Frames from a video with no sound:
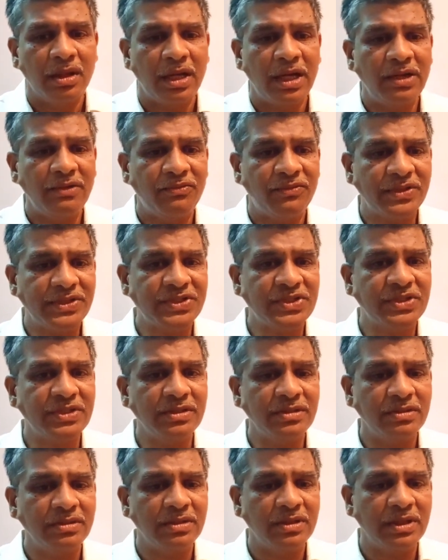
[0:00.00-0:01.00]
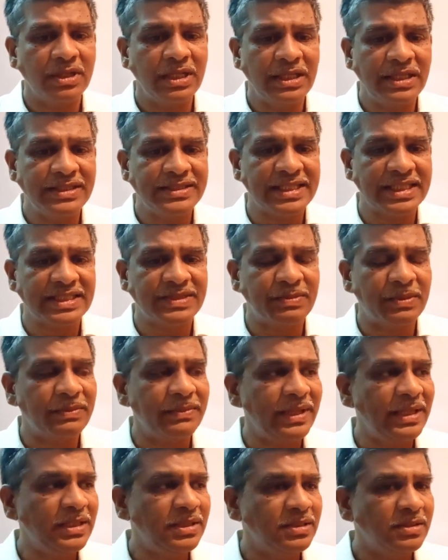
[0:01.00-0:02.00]
and first in his
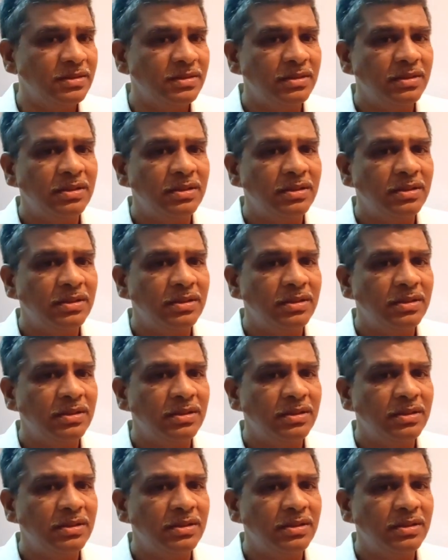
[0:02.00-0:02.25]
experiment,